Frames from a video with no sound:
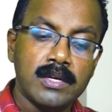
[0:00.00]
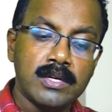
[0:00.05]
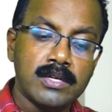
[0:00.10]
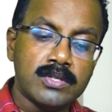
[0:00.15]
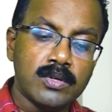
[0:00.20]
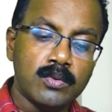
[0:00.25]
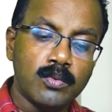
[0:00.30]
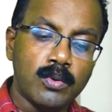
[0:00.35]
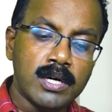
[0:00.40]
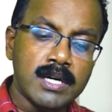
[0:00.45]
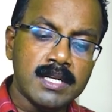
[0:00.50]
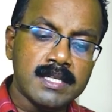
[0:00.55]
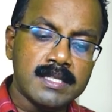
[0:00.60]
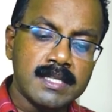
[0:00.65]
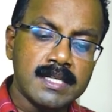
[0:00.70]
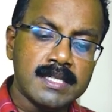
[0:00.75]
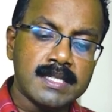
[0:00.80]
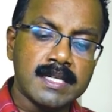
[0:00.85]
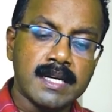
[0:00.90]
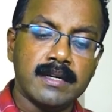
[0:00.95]
So what is
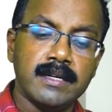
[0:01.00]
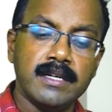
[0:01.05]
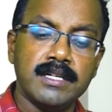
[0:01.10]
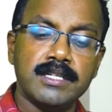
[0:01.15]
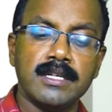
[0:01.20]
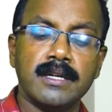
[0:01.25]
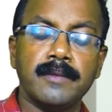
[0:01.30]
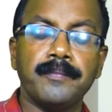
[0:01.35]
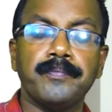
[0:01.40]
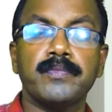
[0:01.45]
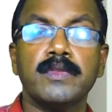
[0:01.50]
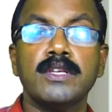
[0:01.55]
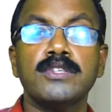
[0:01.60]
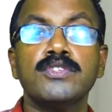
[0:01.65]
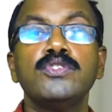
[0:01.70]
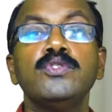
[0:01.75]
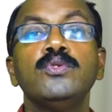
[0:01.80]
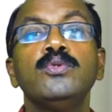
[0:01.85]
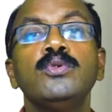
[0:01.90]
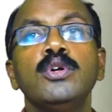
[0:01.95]
this condition? The
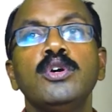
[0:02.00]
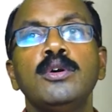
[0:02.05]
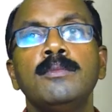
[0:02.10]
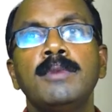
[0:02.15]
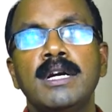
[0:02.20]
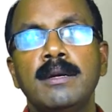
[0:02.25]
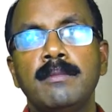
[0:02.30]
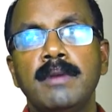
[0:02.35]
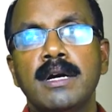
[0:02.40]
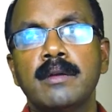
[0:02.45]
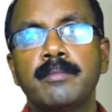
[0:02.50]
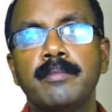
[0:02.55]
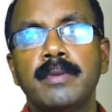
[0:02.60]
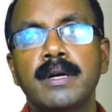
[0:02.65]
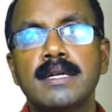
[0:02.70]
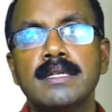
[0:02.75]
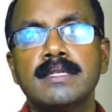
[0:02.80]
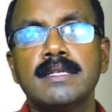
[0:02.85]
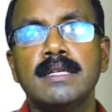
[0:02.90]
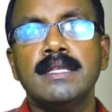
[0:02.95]
pseudobulbar
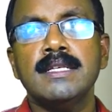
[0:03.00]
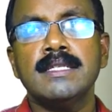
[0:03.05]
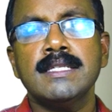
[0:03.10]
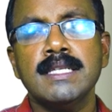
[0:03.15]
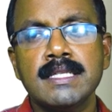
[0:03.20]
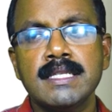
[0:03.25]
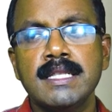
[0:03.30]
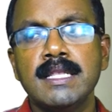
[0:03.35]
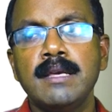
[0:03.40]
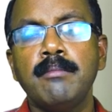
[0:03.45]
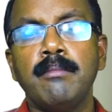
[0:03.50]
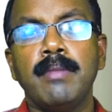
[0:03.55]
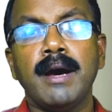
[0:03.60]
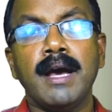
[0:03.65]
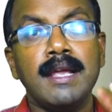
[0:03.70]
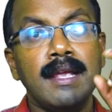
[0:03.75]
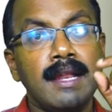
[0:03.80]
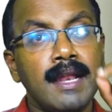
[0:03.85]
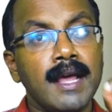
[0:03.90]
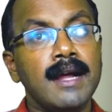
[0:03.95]
palsy. This is the
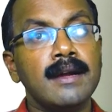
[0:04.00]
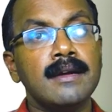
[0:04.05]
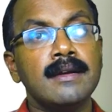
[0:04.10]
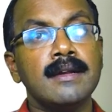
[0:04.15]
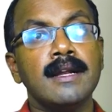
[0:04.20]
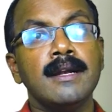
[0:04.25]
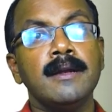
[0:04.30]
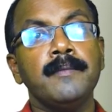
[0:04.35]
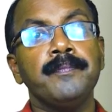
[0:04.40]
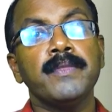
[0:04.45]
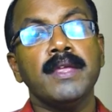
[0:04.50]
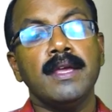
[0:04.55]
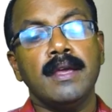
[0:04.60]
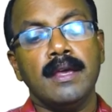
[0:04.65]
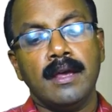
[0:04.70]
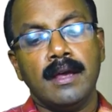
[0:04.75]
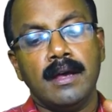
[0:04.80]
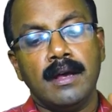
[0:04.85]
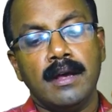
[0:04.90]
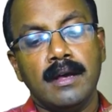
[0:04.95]
bilateral
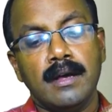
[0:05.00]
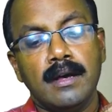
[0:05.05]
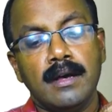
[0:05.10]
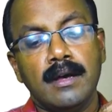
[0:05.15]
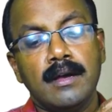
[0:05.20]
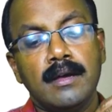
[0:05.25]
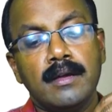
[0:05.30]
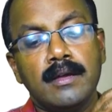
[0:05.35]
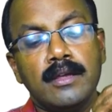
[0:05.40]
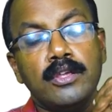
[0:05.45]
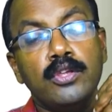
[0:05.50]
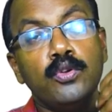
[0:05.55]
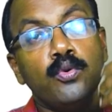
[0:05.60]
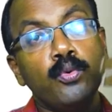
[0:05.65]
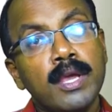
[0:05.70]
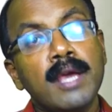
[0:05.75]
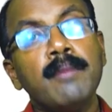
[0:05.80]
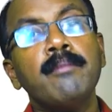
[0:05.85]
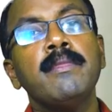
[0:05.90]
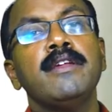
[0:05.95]

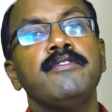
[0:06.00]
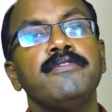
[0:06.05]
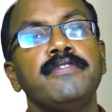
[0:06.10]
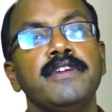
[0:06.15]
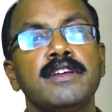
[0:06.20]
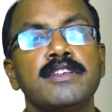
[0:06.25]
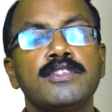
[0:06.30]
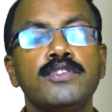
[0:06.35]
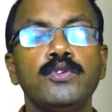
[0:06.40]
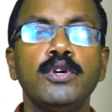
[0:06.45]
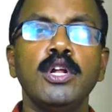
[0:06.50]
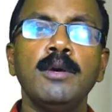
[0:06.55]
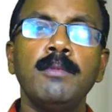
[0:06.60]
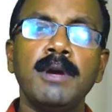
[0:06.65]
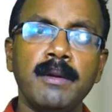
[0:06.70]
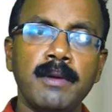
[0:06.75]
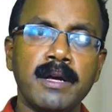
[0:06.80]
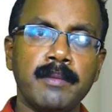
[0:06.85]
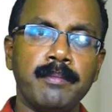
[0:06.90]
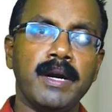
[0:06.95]
UMN phase.
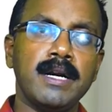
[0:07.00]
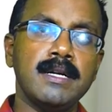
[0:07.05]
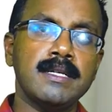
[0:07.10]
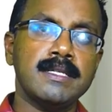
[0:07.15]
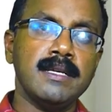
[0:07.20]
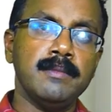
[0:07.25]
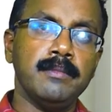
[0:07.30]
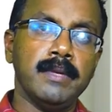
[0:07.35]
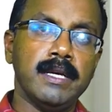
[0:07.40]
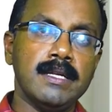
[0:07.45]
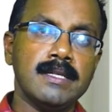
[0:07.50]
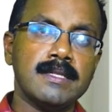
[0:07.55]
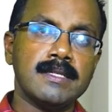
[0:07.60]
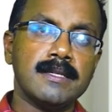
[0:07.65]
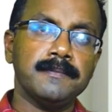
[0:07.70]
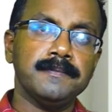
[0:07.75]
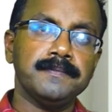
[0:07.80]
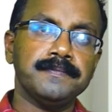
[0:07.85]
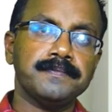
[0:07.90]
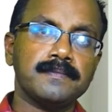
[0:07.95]
Pseudobulbar palsy means
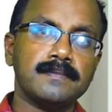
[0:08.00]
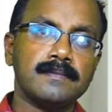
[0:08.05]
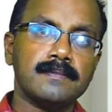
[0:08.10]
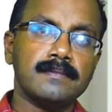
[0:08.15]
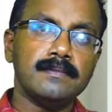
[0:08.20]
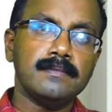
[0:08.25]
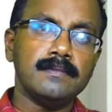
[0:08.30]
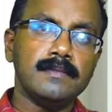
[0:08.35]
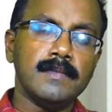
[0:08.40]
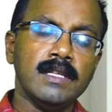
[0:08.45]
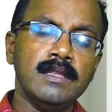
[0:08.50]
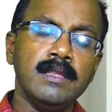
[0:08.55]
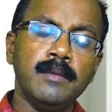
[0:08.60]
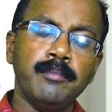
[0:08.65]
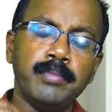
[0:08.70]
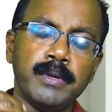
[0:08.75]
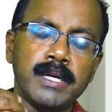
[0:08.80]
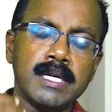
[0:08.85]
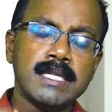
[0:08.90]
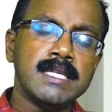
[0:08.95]
the
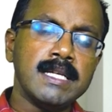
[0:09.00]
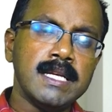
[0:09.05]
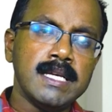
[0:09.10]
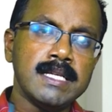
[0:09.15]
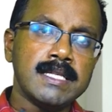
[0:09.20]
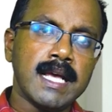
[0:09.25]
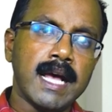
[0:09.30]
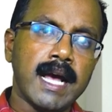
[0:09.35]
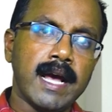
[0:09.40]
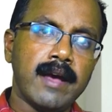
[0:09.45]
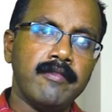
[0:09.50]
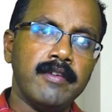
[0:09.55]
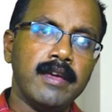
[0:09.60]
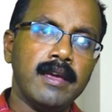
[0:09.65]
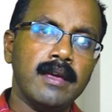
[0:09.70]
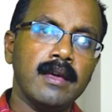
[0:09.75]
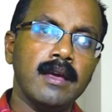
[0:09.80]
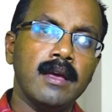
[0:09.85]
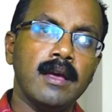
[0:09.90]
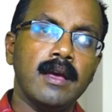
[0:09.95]
person is
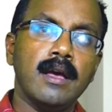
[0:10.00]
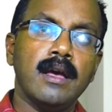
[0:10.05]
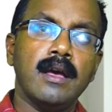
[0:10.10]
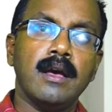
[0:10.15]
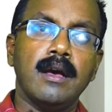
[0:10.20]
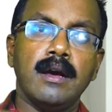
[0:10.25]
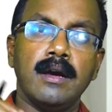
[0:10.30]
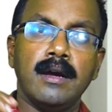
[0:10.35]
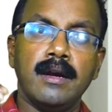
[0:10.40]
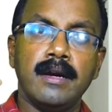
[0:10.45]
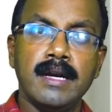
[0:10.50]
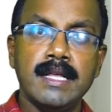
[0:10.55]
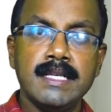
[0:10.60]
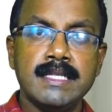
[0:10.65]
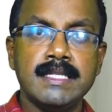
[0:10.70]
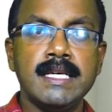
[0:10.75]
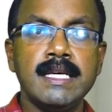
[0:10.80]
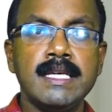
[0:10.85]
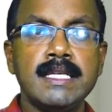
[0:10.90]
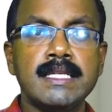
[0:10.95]
having
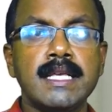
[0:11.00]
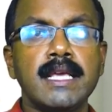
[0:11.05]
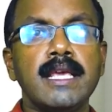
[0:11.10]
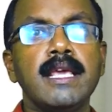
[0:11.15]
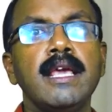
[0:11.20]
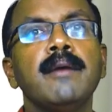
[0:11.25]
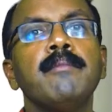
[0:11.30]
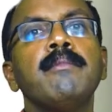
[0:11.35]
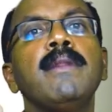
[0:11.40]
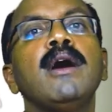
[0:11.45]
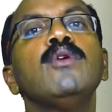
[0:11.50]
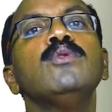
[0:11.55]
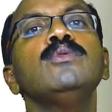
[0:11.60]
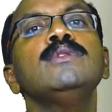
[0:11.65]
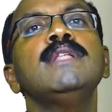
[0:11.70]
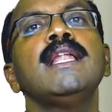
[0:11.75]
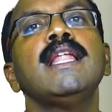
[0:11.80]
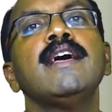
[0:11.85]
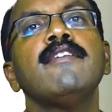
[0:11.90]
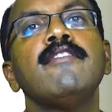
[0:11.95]
disease above
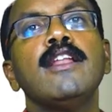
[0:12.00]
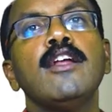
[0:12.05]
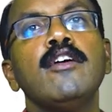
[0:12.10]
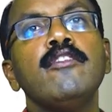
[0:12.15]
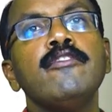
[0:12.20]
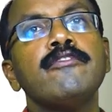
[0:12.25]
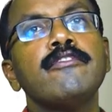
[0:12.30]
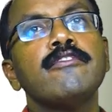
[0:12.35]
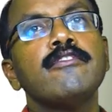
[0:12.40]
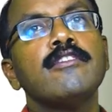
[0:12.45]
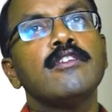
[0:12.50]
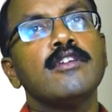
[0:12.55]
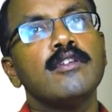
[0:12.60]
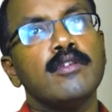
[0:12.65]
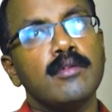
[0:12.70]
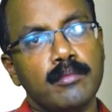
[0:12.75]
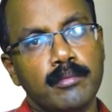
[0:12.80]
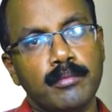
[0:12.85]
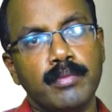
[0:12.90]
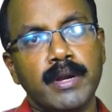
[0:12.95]
the level of
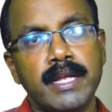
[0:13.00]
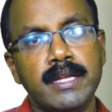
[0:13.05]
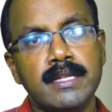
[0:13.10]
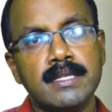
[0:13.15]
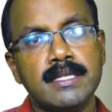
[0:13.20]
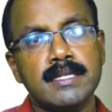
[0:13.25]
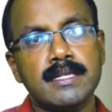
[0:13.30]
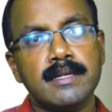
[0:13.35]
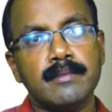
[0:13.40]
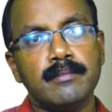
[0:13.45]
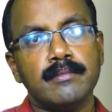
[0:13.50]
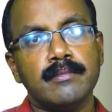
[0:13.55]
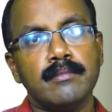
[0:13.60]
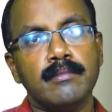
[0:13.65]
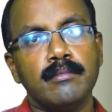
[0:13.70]
brainstem.